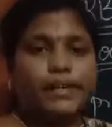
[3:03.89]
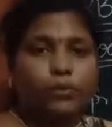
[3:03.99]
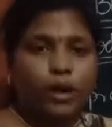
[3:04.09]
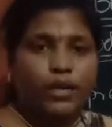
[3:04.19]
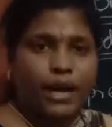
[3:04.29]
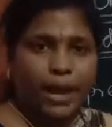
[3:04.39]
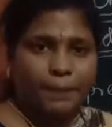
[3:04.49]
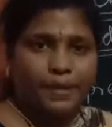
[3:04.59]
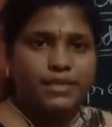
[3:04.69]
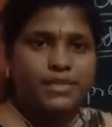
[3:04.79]
What
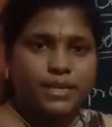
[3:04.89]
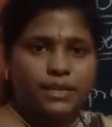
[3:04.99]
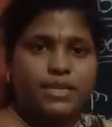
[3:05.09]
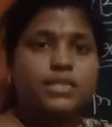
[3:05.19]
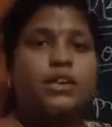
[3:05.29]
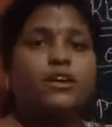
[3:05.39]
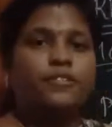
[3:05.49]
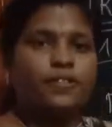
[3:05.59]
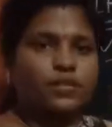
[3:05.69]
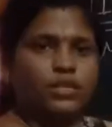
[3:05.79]
happens? That is
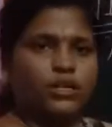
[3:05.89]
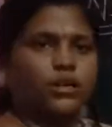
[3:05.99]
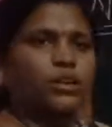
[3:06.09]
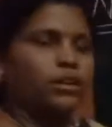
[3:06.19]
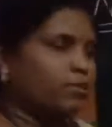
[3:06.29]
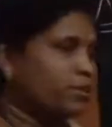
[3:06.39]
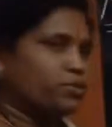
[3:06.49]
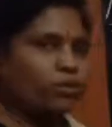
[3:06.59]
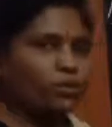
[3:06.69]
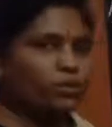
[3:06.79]
future. Means we
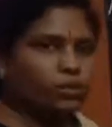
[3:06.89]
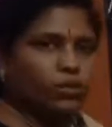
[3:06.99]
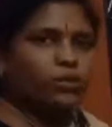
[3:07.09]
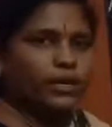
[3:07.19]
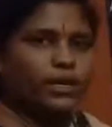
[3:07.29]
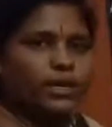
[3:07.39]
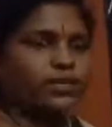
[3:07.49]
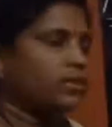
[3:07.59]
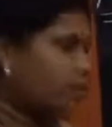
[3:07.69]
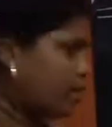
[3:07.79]
don't know. Yes,
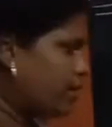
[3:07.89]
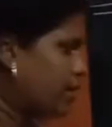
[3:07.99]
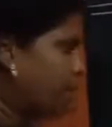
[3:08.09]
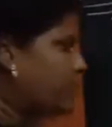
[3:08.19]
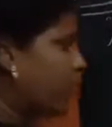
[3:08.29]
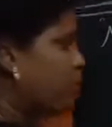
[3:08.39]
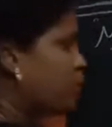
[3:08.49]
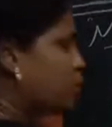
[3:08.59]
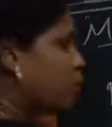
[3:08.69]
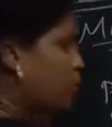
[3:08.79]
that is
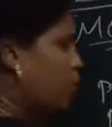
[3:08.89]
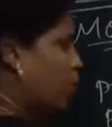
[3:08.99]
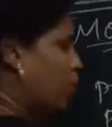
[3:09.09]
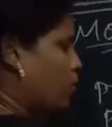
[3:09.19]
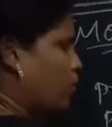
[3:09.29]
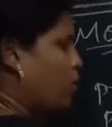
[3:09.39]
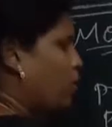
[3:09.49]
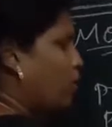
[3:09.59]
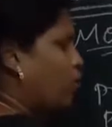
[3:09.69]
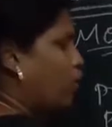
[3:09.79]
tomorrow.
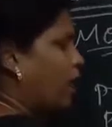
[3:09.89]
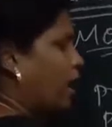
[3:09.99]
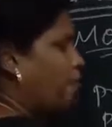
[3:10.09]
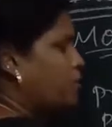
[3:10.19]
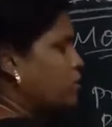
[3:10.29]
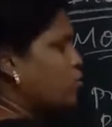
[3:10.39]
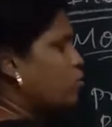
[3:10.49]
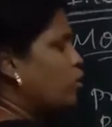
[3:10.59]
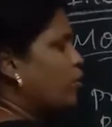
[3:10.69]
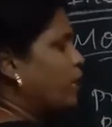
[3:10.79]
What happens
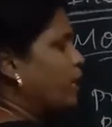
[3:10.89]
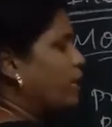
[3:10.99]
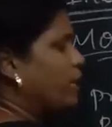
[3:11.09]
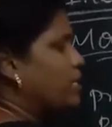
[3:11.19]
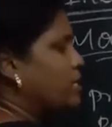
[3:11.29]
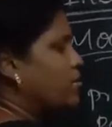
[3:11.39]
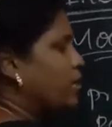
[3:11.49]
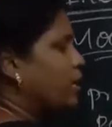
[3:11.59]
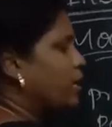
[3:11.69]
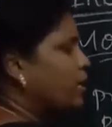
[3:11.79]
tomorrow? We can tell,
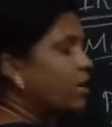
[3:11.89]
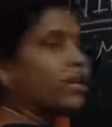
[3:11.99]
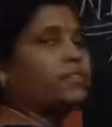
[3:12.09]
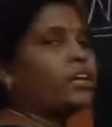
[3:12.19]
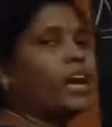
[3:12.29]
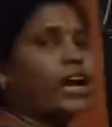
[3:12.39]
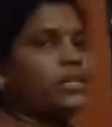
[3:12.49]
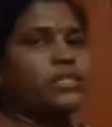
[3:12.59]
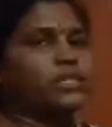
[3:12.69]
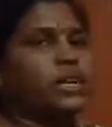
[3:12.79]
children. We
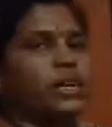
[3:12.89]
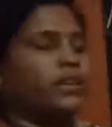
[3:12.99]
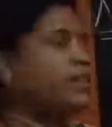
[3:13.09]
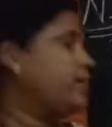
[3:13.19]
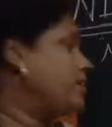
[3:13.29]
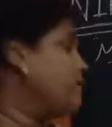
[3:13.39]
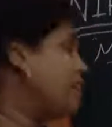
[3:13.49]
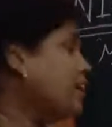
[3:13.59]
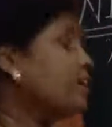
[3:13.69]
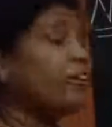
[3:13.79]
can't tell. That is the
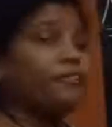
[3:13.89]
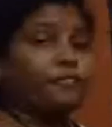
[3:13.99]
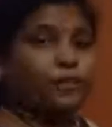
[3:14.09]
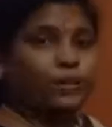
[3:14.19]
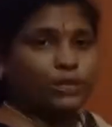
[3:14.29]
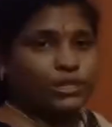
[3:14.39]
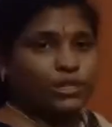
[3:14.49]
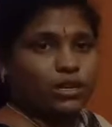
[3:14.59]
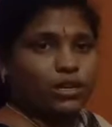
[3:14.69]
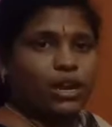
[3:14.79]
future.
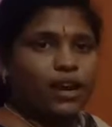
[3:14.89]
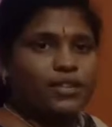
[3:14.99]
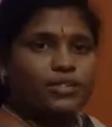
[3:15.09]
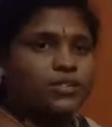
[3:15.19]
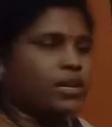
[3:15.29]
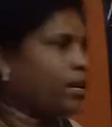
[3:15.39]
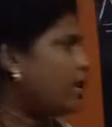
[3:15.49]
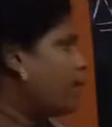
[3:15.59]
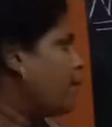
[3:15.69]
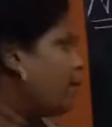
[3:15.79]
Understood, children?
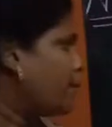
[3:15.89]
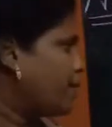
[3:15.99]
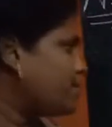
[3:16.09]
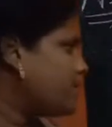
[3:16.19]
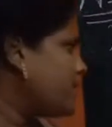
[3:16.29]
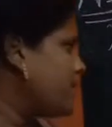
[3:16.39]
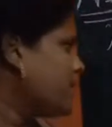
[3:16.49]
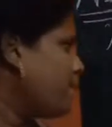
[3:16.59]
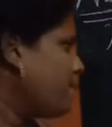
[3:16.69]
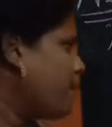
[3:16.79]
Present,
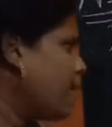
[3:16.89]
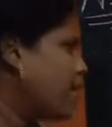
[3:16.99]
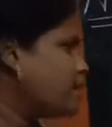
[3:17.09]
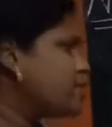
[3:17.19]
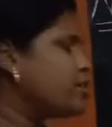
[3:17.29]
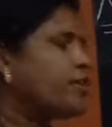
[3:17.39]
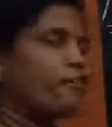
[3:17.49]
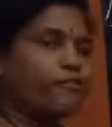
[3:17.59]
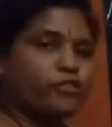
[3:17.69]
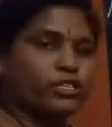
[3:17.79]
past,
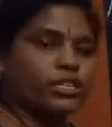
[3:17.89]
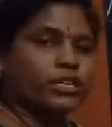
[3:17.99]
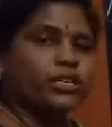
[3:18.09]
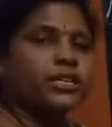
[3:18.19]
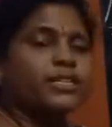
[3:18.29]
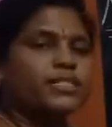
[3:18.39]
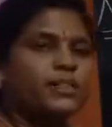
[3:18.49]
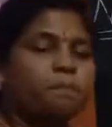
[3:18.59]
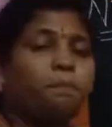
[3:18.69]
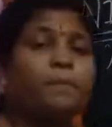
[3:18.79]
future.
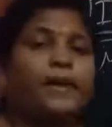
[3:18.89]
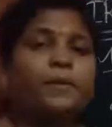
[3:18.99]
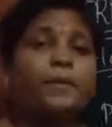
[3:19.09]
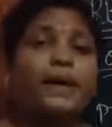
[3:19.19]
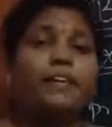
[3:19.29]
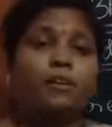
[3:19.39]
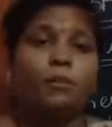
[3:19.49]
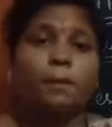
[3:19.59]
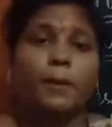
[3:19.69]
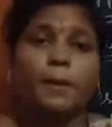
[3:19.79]
Simply you can
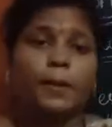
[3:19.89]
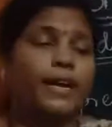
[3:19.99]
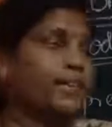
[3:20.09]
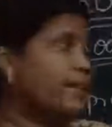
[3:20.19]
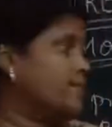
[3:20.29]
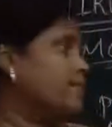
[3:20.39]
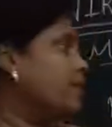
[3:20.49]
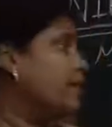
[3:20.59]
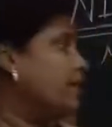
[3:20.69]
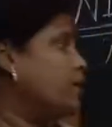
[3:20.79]
remember by this.
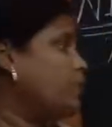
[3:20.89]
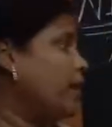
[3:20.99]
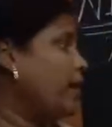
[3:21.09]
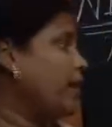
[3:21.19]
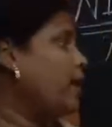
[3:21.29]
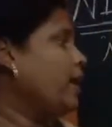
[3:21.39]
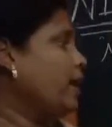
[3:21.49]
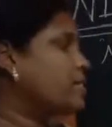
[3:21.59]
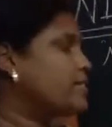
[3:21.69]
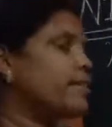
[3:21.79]
Today,
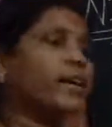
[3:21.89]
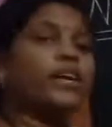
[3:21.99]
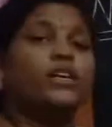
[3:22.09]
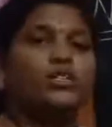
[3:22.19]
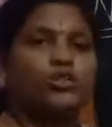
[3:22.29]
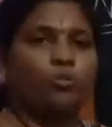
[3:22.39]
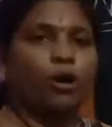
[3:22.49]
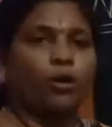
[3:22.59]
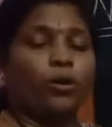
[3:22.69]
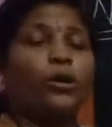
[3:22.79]
yesterday,
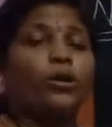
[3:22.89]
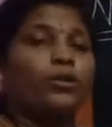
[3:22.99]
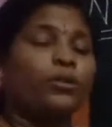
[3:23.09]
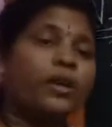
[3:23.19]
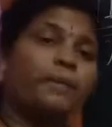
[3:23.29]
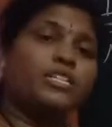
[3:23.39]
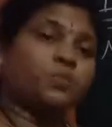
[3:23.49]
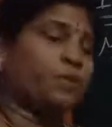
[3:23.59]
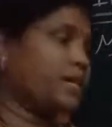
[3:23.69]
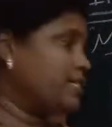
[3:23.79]
tomorrow. Today means
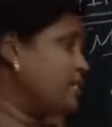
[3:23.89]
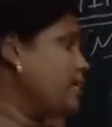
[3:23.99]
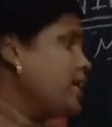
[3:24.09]
present.